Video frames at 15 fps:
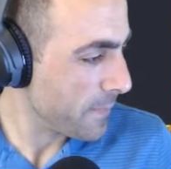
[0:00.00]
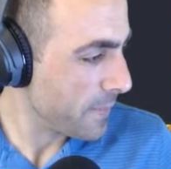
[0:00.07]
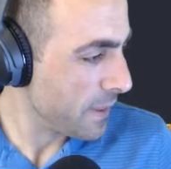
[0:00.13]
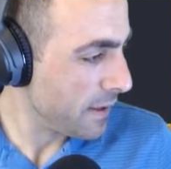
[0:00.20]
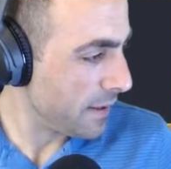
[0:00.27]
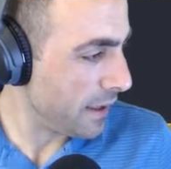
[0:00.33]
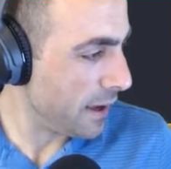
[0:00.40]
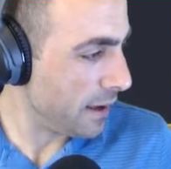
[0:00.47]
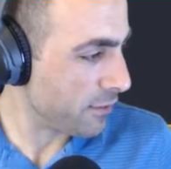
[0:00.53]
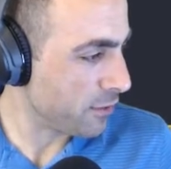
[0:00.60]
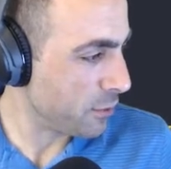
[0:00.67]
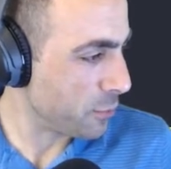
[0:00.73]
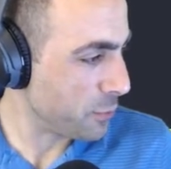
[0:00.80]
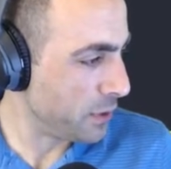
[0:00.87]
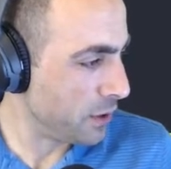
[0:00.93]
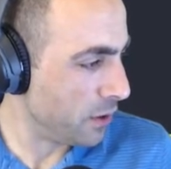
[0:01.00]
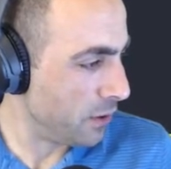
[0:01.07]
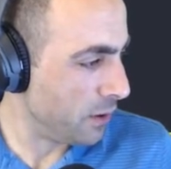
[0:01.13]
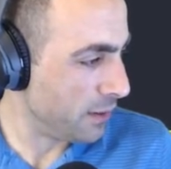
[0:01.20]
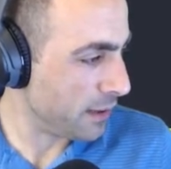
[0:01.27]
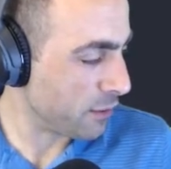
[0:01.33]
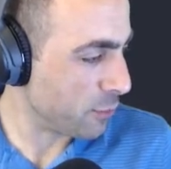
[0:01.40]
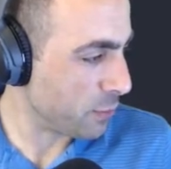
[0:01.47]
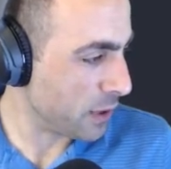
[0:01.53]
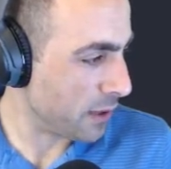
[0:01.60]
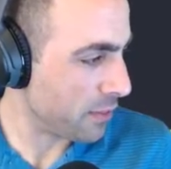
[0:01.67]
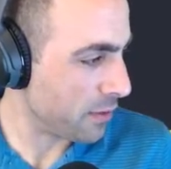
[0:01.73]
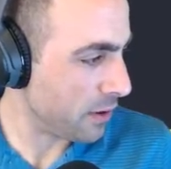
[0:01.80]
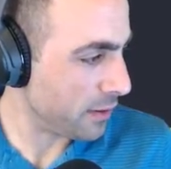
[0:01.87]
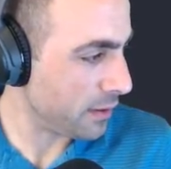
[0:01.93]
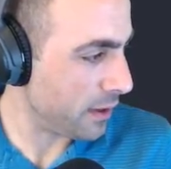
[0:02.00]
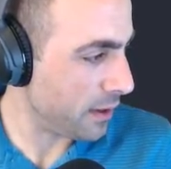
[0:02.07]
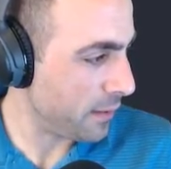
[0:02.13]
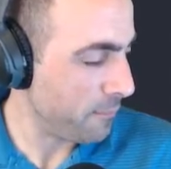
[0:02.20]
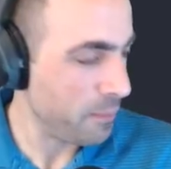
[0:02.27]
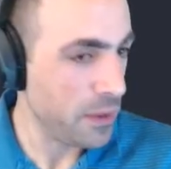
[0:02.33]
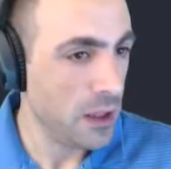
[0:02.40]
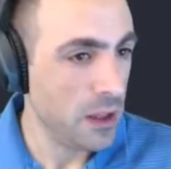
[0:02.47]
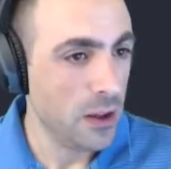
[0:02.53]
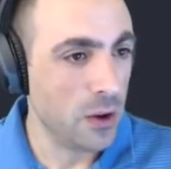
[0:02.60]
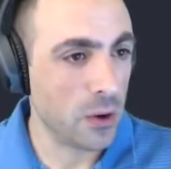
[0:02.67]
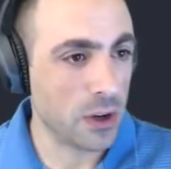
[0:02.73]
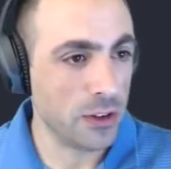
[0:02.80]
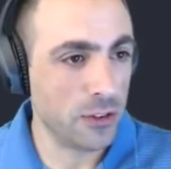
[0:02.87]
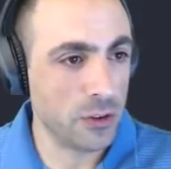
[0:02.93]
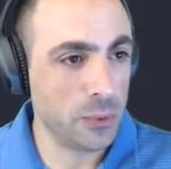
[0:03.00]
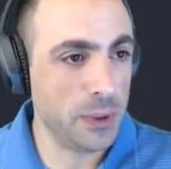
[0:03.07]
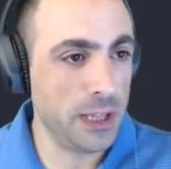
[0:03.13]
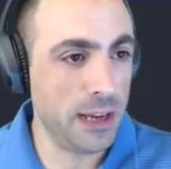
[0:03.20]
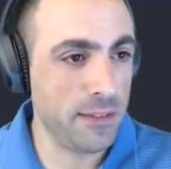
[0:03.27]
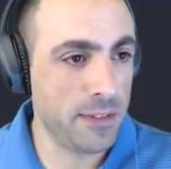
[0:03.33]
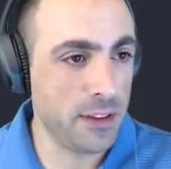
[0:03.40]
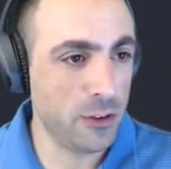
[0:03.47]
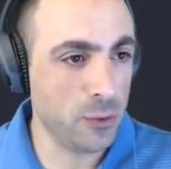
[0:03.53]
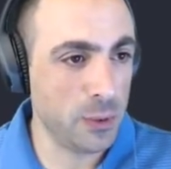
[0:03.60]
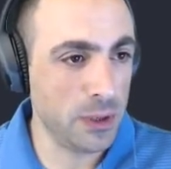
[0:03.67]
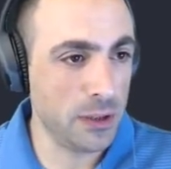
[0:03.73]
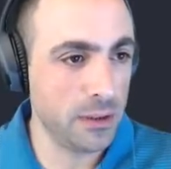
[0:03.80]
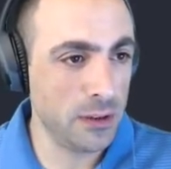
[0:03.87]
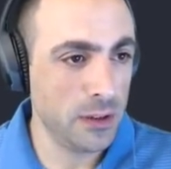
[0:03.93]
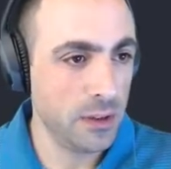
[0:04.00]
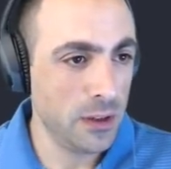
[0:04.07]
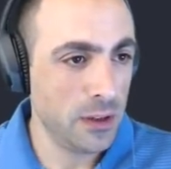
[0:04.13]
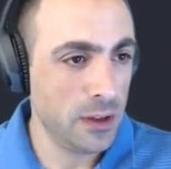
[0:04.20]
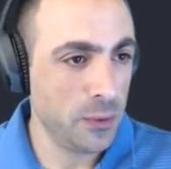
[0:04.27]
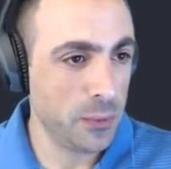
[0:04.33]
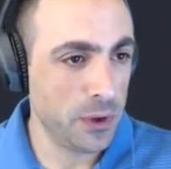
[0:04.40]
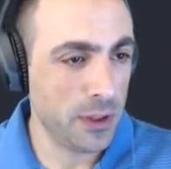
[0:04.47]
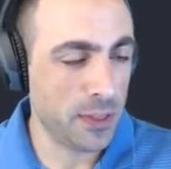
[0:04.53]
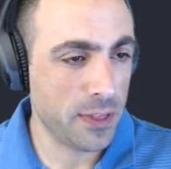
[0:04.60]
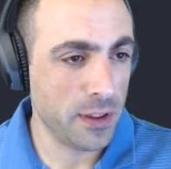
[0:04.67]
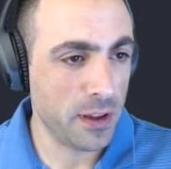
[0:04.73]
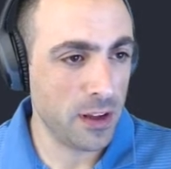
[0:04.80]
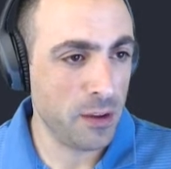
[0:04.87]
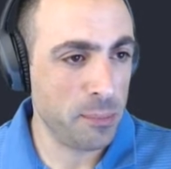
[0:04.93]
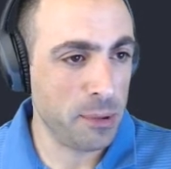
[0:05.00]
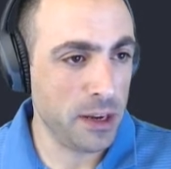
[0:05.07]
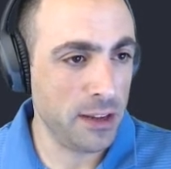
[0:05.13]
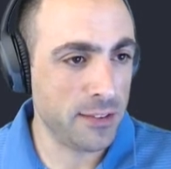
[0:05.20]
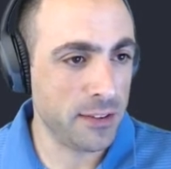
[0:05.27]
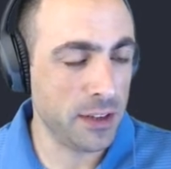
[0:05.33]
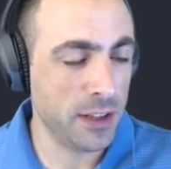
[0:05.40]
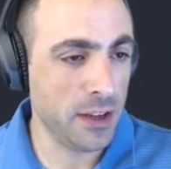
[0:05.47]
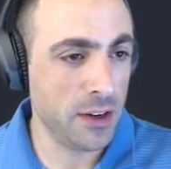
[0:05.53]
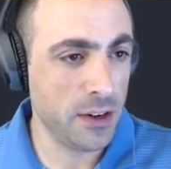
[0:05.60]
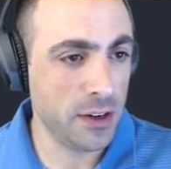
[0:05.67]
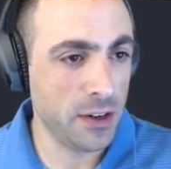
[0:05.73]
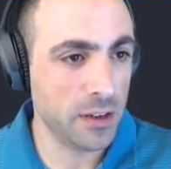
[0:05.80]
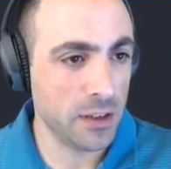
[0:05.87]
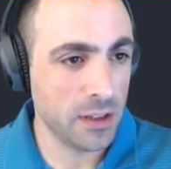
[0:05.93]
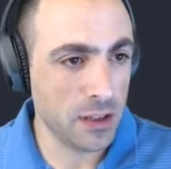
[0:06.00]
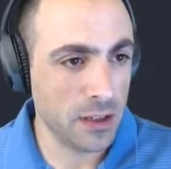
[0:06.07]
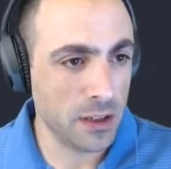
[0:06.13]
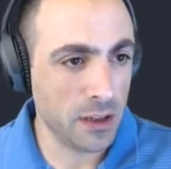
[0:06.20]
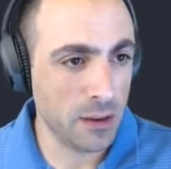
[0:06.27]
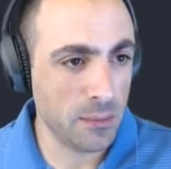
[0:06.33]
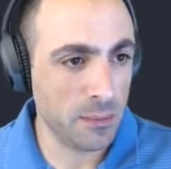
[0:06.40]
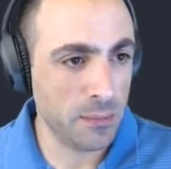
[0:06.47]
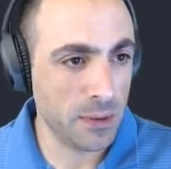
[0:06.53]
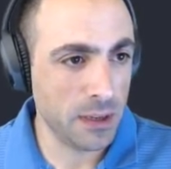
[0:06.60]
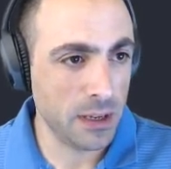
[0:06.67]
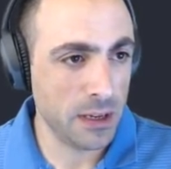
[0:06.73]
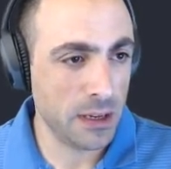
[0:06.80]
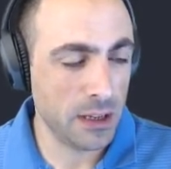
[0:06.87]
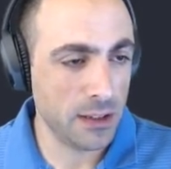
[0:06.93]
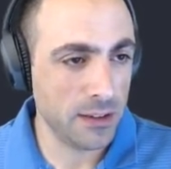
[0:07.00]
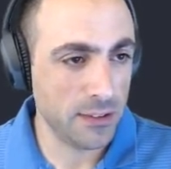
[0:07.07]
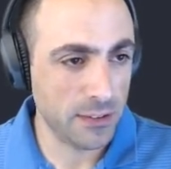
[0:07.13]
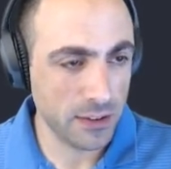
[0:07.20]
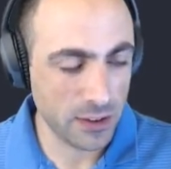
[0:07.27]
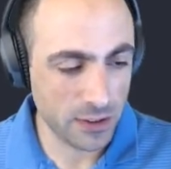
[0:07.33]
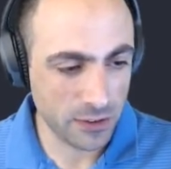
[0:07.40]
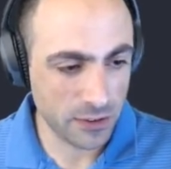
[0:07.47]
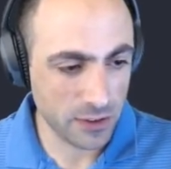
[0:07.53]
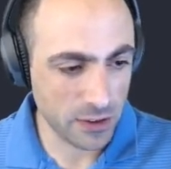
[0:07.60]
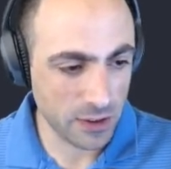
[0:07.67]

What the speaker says: Yeah, so read all. That's what I thought. Yeah. Okay, so we have this one with bytes and error, and this is